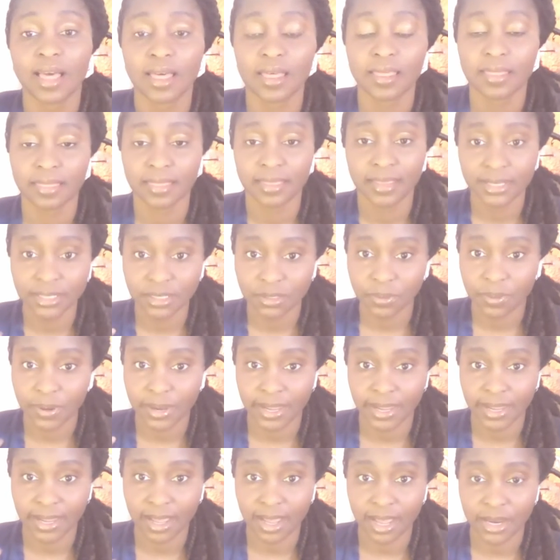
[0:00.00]
This
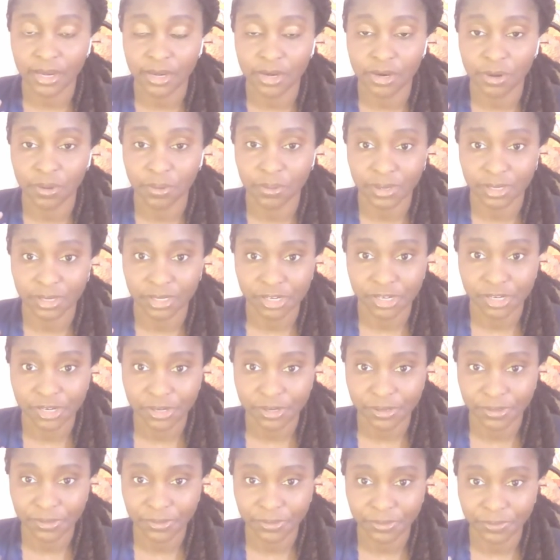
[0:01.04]
way I know what to
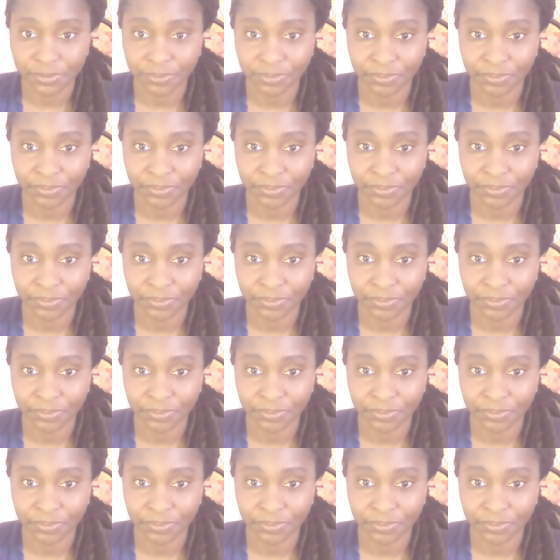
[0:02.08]
do.